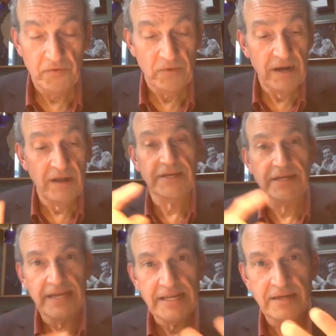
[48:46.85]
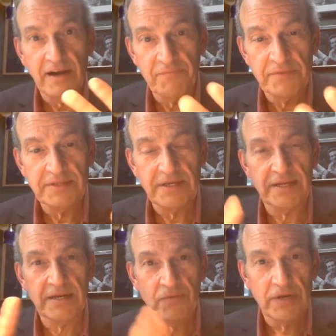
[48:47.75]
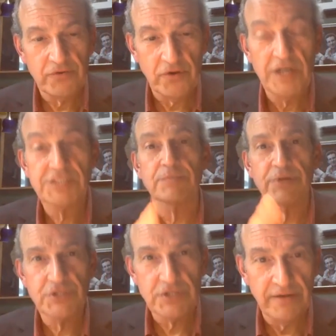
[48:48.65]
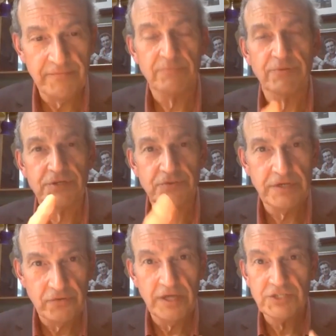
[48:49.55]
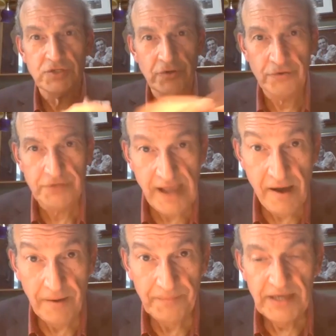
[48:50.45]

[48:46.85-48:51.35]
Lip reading: Well, the Canadian government, the Canadian Red Cross, the British government, the British Red Cross turn her down.